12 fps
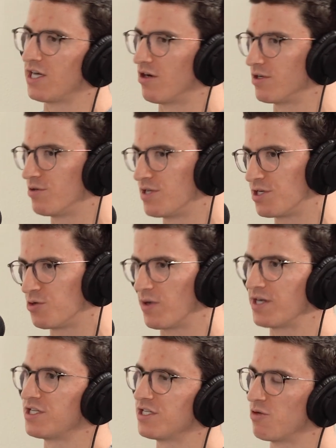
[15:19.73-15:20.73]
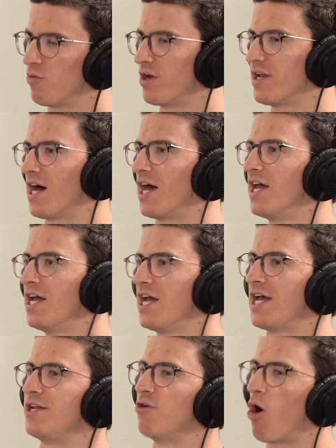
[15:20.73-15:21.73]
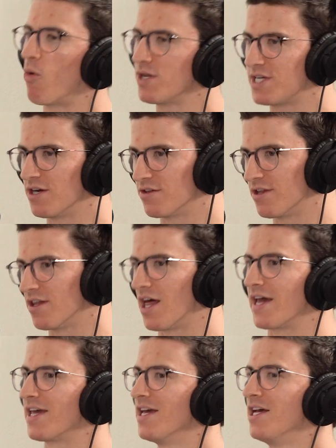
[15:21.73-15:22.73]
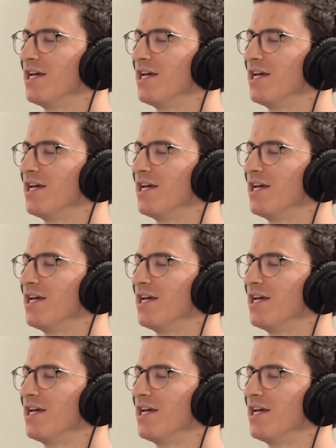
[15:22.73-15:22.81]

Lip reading: telling you situations and whatnot. And you always hear the like,